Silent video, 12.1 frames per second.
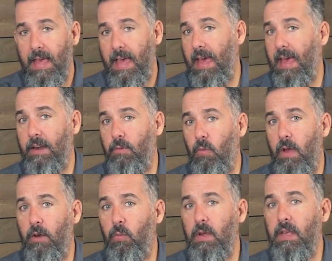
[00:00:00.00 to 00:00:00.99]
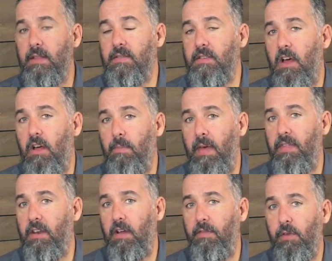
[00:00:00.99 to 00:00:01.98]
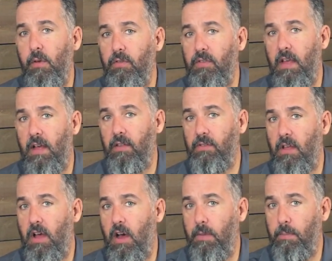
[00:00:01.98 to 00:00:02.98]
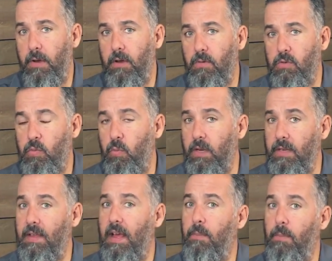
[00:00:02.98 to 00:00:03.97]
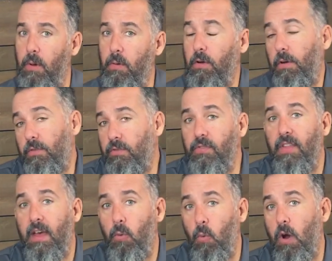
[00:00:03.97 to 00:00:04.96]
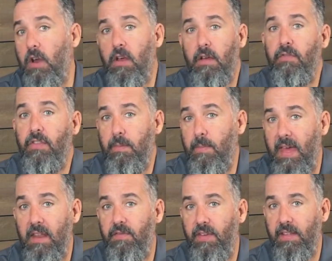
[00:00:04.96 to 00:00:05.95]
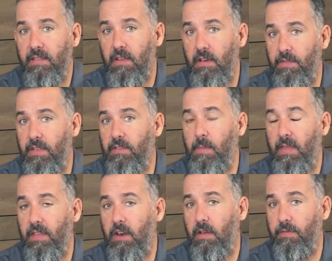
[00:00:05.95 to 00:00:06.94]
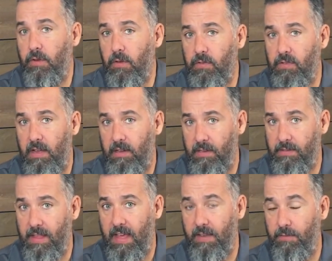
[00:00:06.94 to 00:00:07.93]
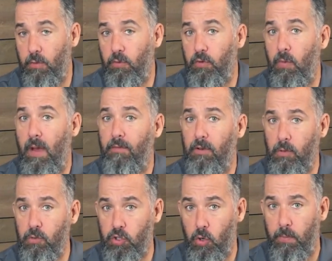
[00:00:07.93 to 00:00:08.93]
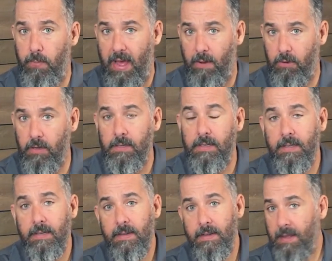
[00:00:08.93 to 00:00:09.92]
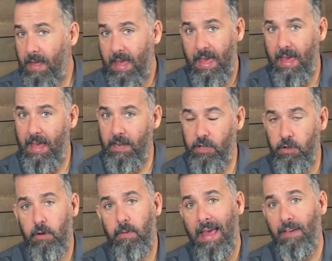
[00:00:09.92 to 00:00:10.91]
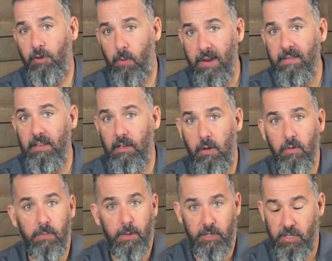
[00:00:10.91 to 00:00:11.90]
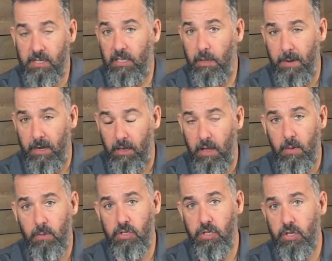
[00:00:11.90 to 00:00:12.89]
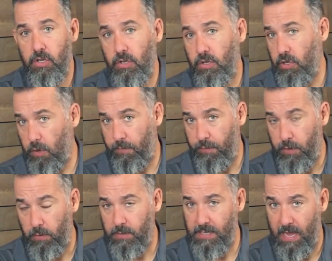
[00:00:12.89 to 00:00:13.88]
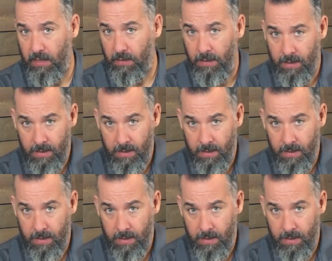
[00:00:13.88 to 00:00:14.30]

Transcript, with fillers: And when we install methanol fuel cells on boats, we tell boaters that one of the benefits of this methanol fuel cell is that if you do ever lose shore power and you don't have crazy loads, but just a little bit of loads, your fuel cell